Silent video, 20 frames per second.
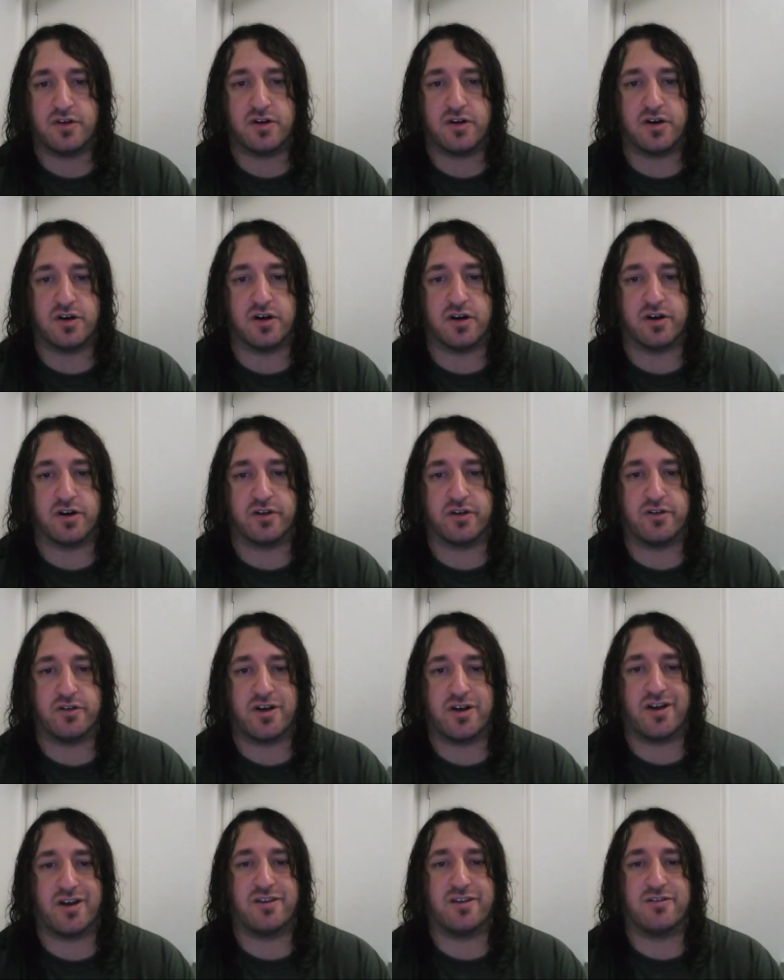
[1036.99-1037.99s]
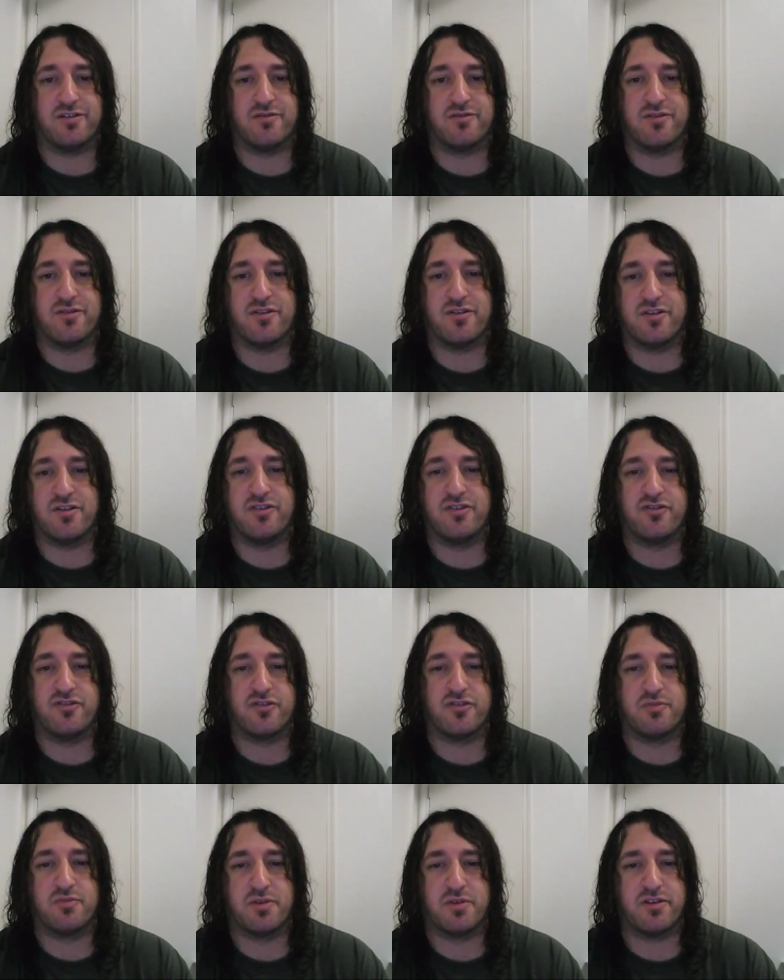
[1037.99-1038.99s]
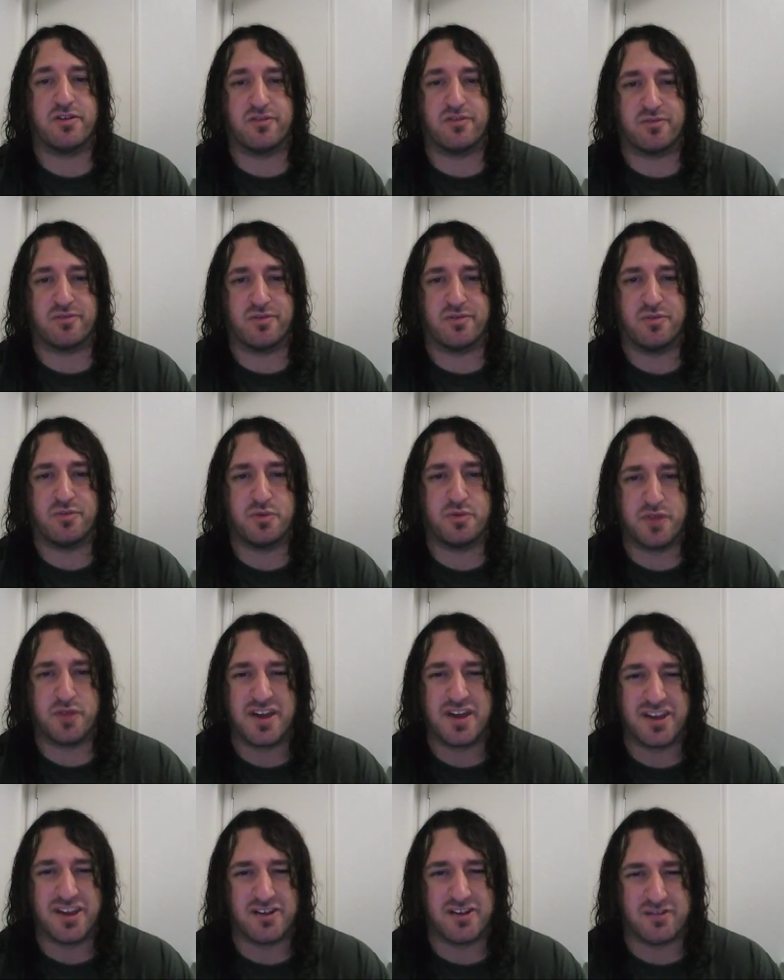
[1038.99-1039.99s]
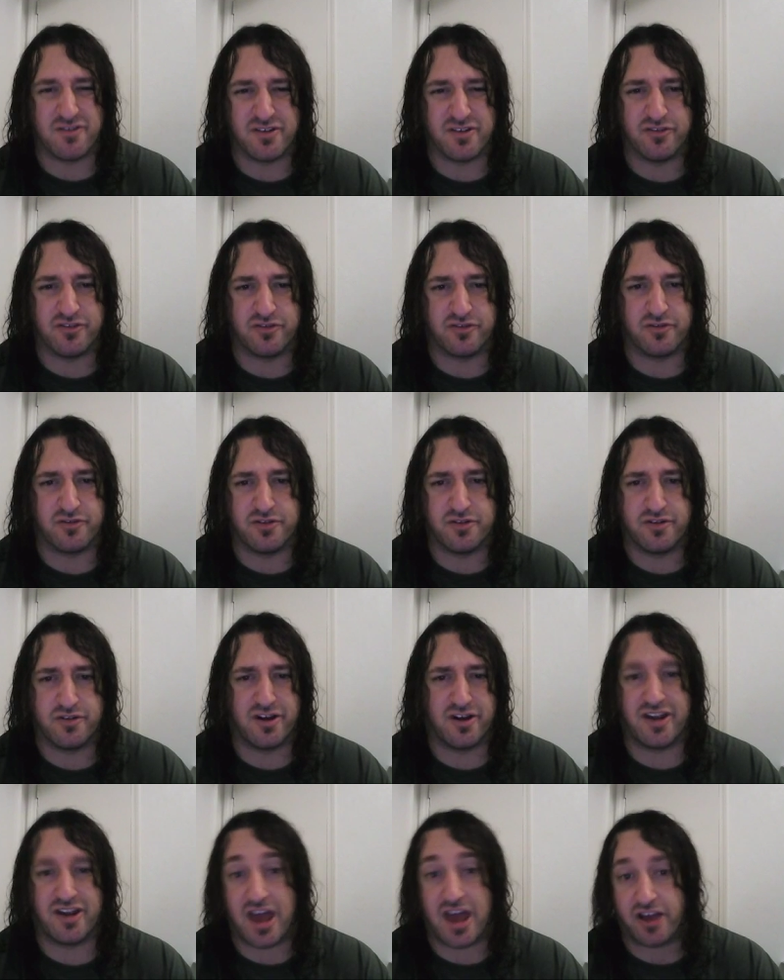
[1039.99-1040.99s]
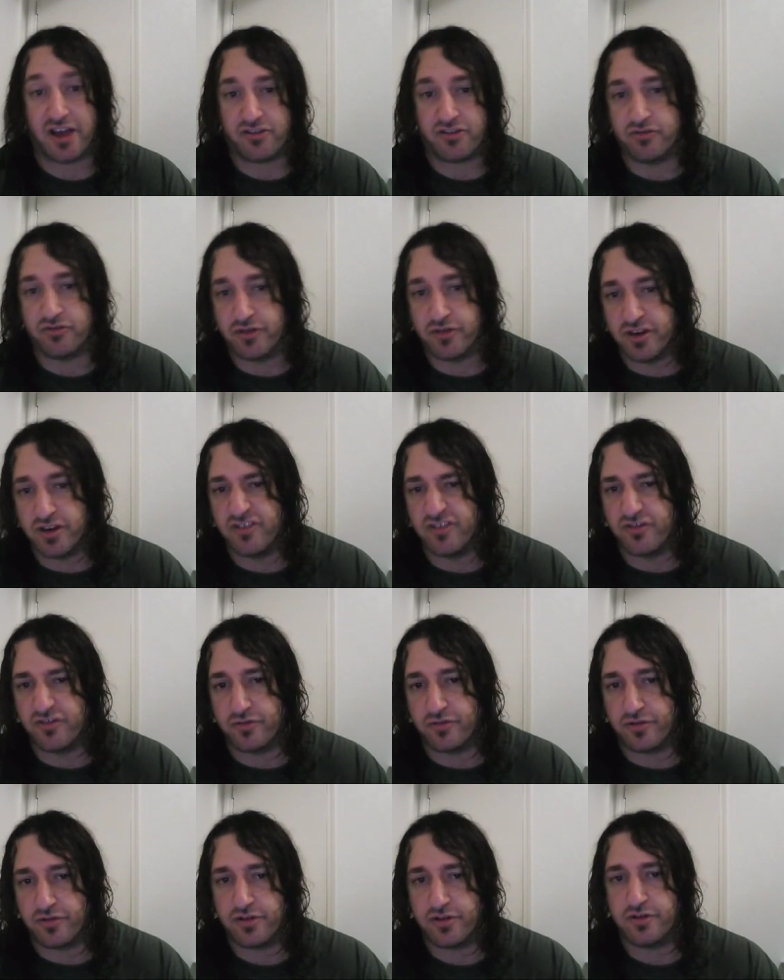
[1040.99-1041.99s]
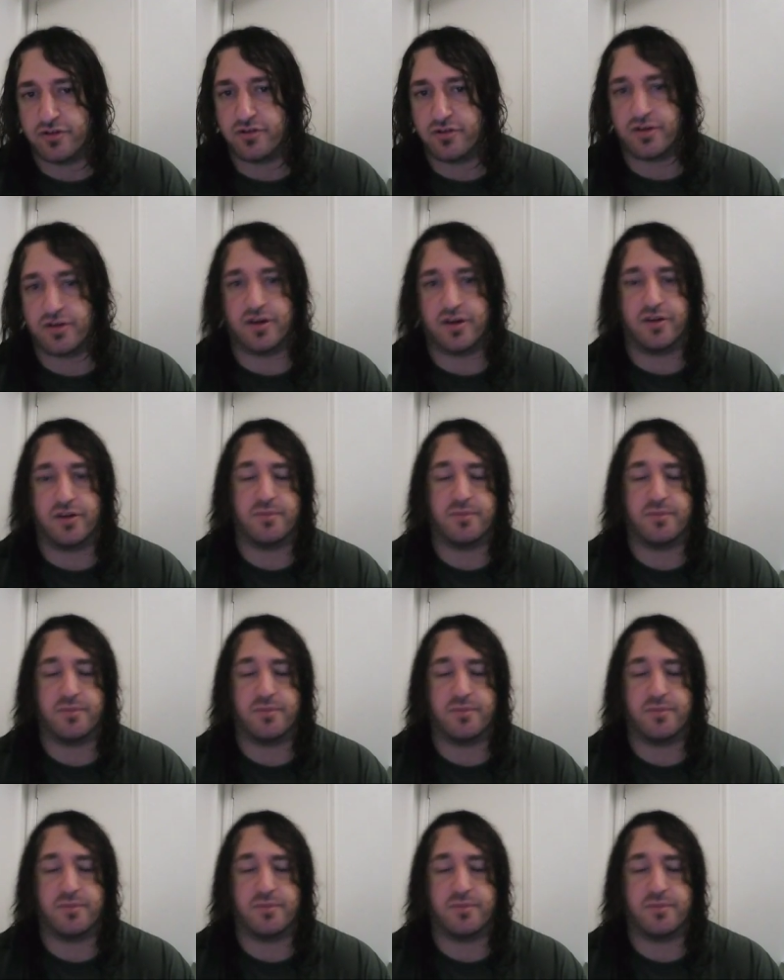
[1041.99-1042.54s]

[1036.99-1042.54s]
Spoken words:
You're injured, but you think you're injured. You're not actually injured. Okay.